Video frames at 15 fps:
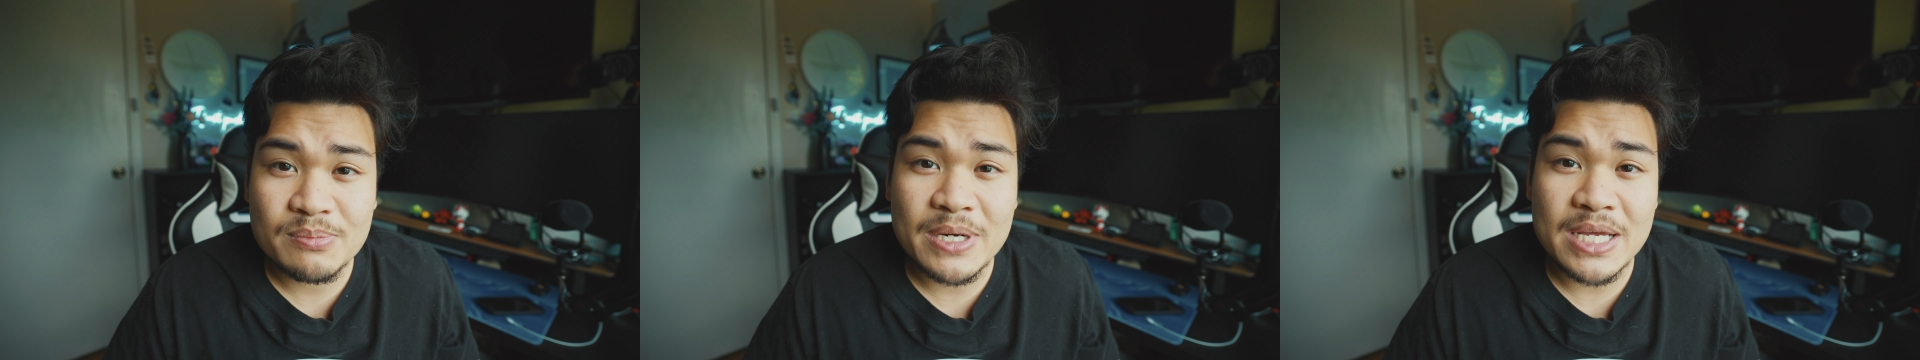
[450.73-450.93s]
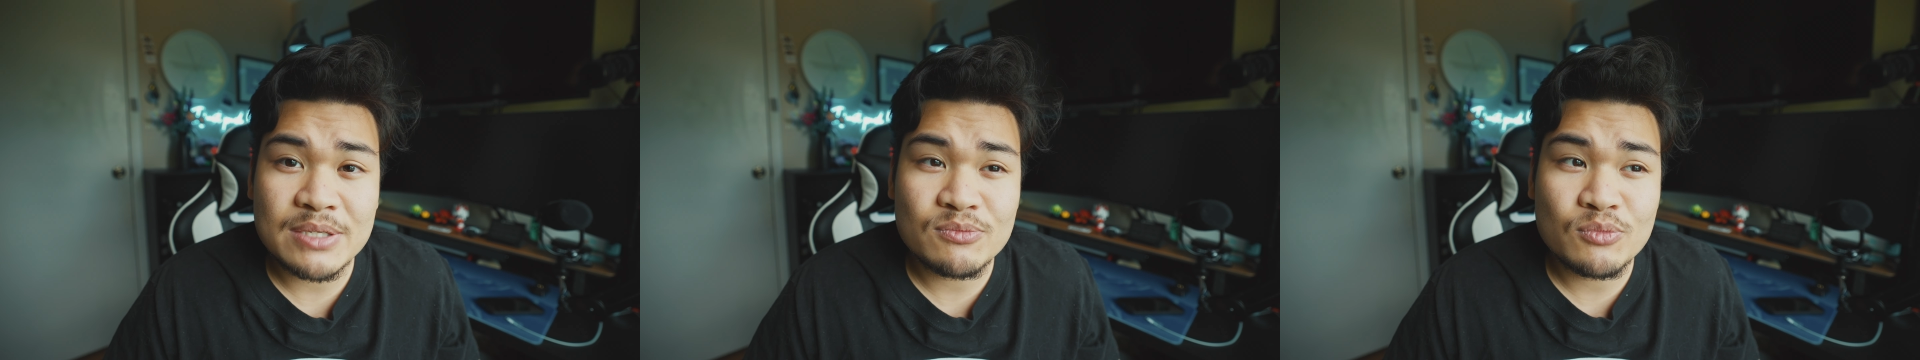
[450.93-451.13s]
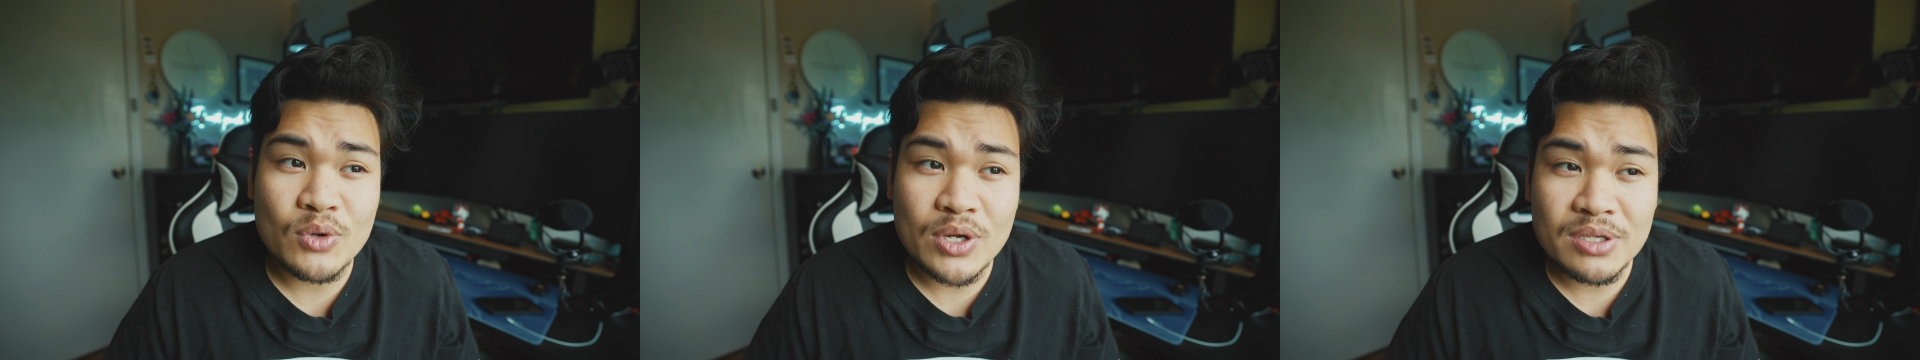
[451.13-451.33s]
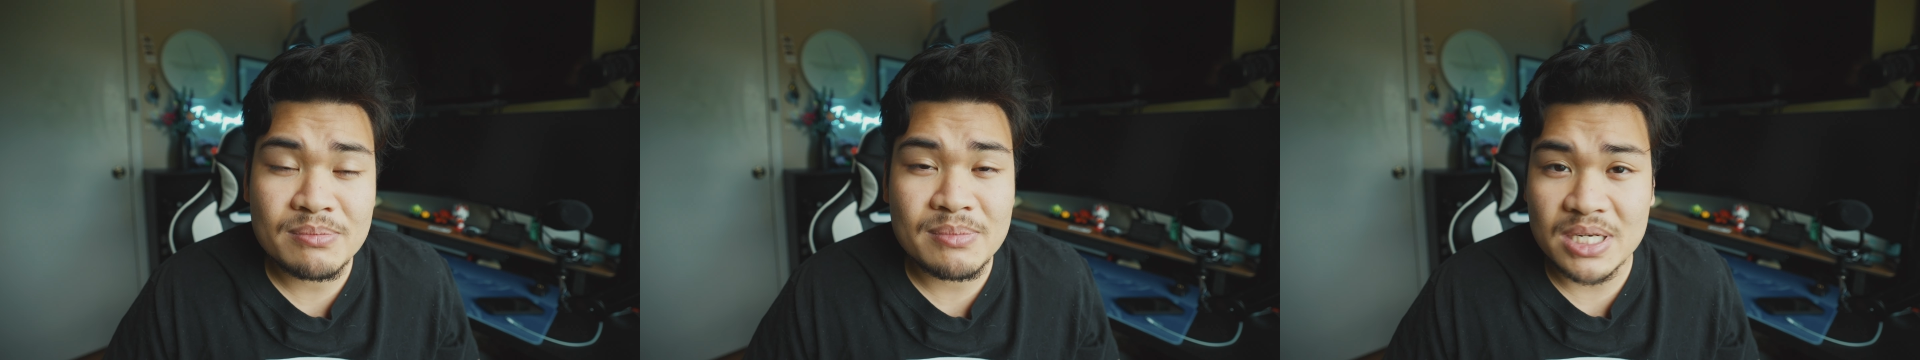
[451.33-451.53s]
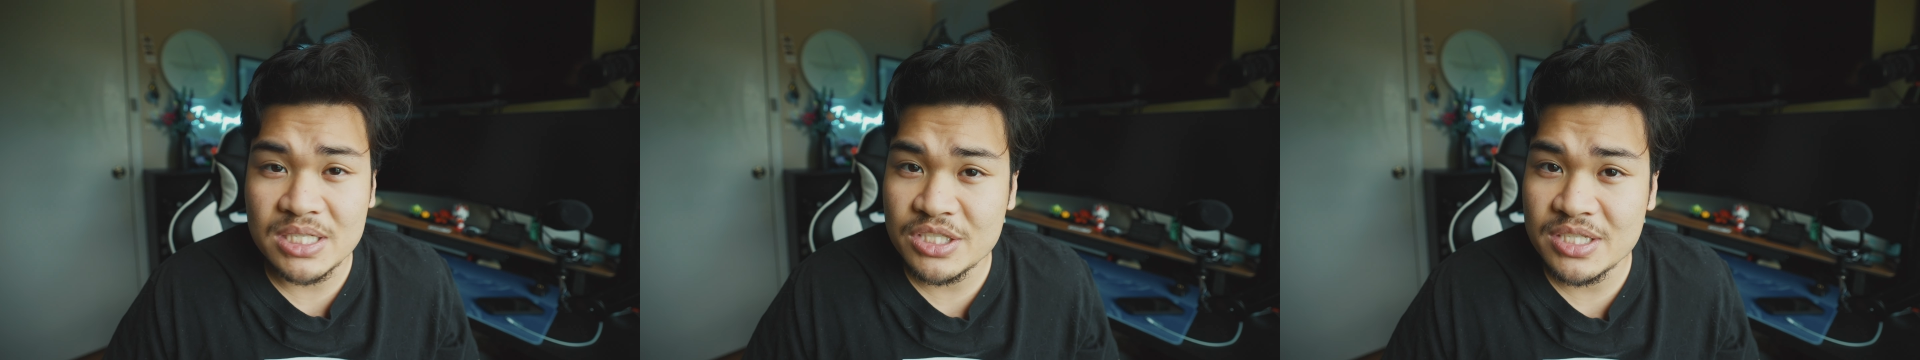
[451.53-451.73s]
but I will
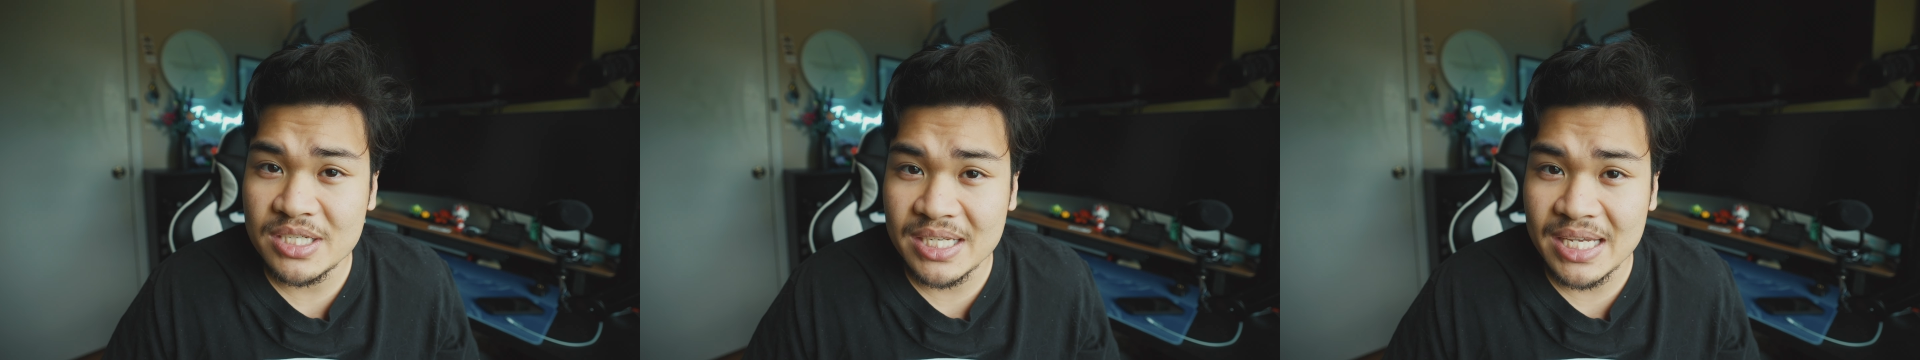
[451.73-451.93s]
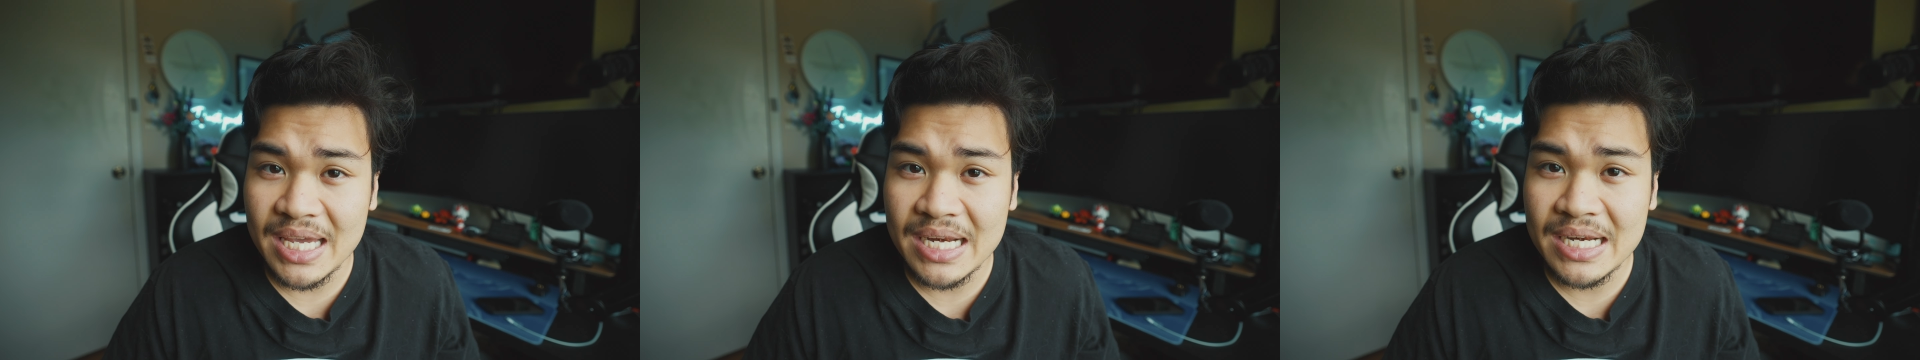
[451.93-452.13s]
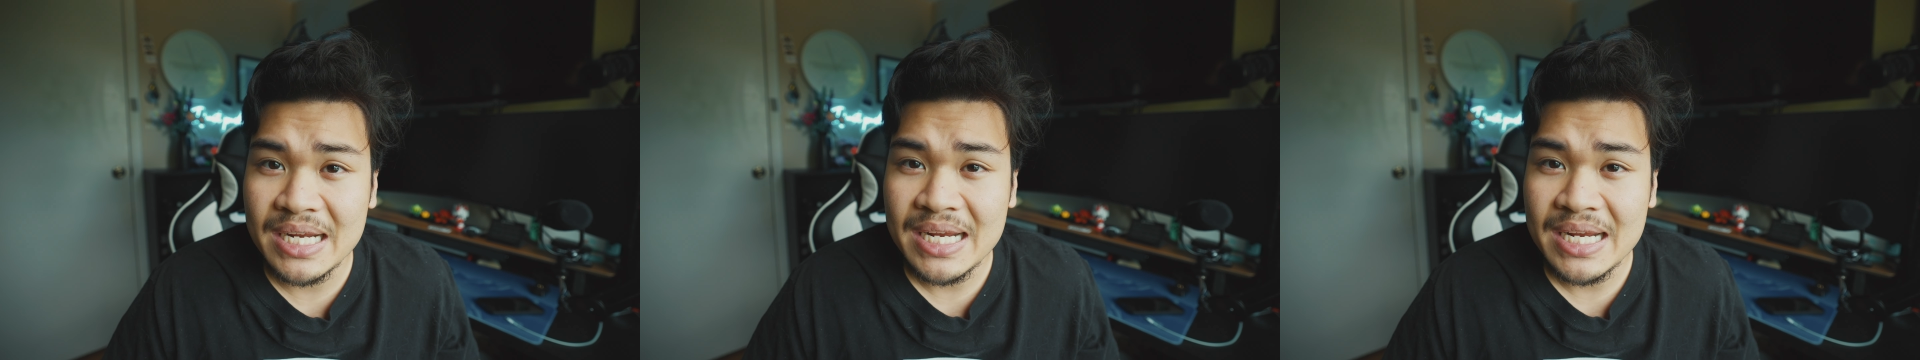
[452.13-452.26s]
mention again